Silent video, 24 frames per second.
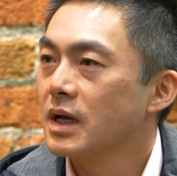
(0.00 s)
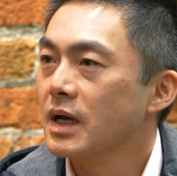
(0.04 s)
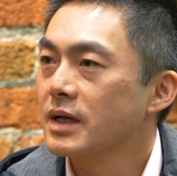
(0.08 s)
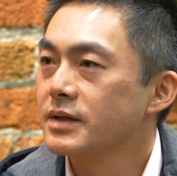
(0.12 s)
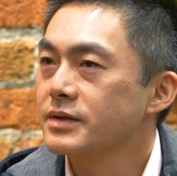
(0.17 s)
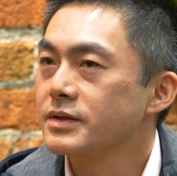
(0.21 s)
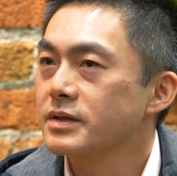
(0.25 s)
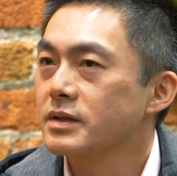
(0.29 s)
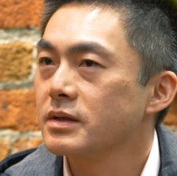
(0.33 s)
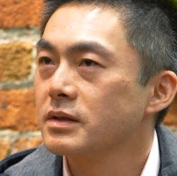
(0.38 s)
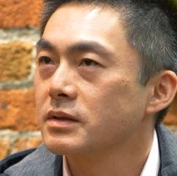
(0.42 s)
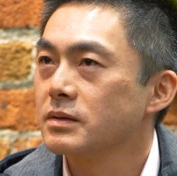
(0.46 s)

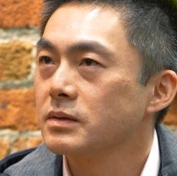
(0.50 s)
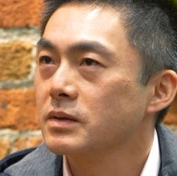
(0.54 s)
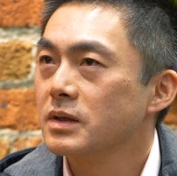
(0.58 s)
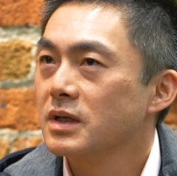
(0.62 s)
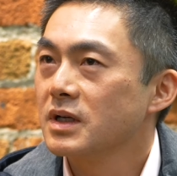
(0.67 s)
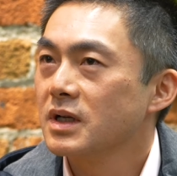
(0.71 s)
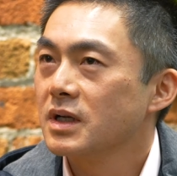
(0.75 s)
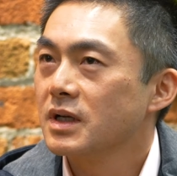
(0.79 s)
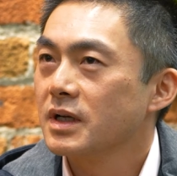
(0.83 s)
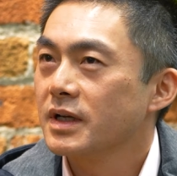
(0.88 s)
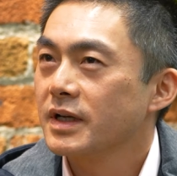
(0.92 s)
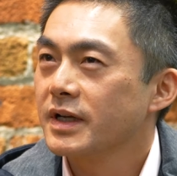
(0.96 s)
And so
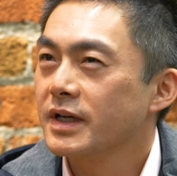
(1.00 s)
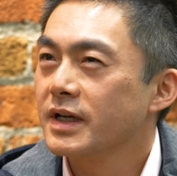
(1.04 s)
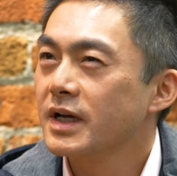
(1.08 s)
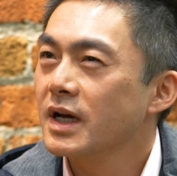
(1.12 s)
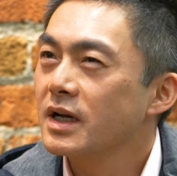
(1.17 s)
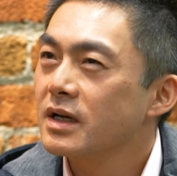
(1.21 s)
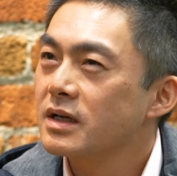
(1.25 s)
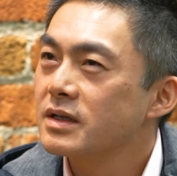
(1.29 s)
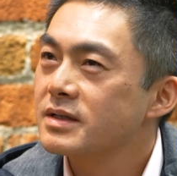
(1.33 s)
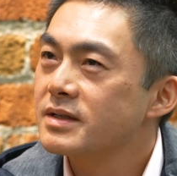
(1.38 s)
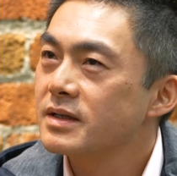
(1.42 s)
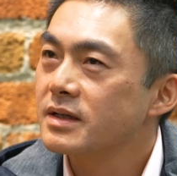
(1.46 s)
he
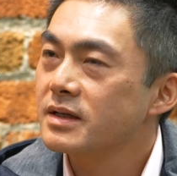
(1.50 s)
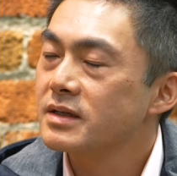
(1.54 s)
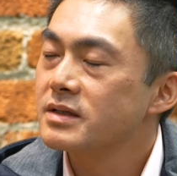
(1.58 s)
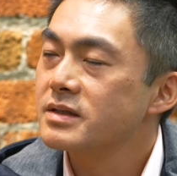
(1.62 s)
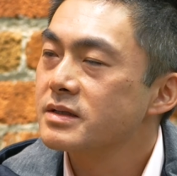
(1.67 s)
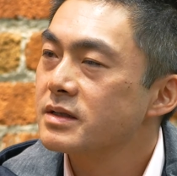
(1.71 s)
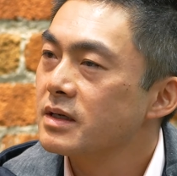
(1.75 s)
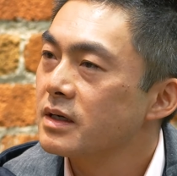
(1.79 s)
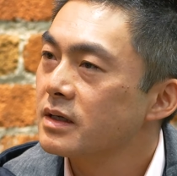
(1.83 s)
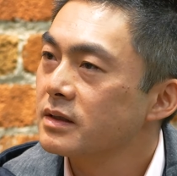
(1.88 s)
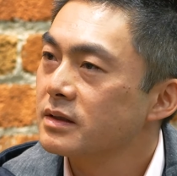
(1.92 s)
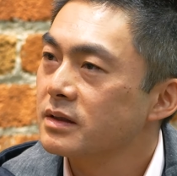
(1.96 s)
had an
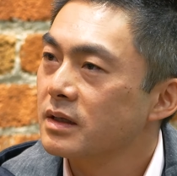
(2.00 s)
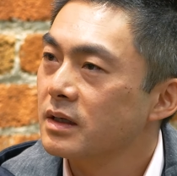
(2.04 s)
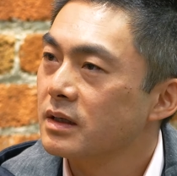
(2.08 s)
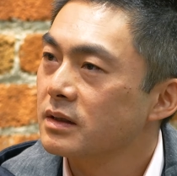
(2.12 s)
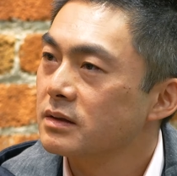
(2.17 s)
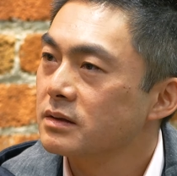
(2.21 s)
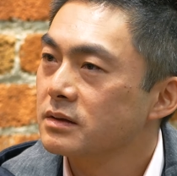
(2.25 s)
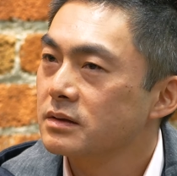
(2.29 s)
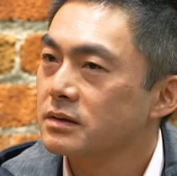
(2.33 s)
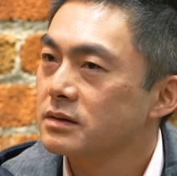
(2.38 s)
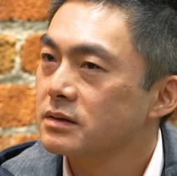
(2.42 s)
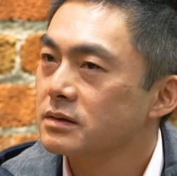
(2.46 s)
insight
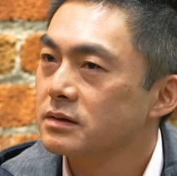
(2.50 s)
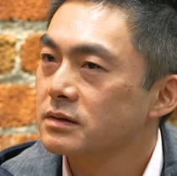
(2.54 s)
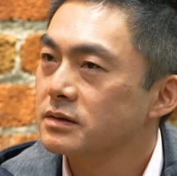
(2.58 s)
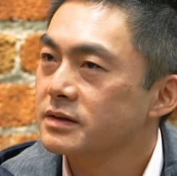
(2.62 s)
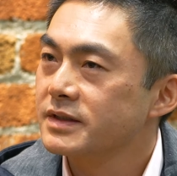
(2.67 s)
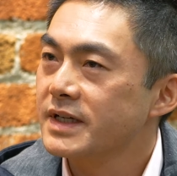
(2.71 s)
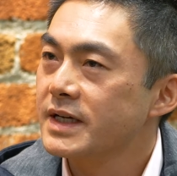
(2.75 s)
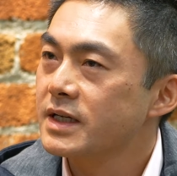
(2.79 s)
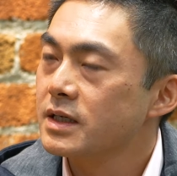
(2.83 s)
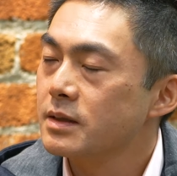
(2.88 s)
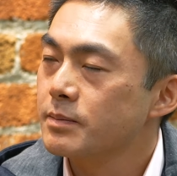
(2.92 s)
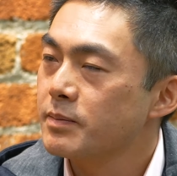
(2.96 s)
that
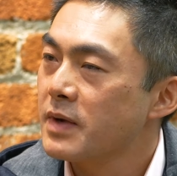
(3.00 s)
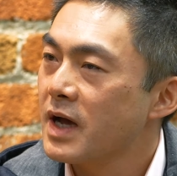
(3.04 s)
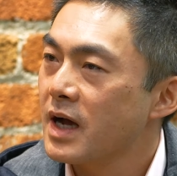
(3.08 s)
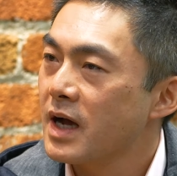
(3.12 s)
dated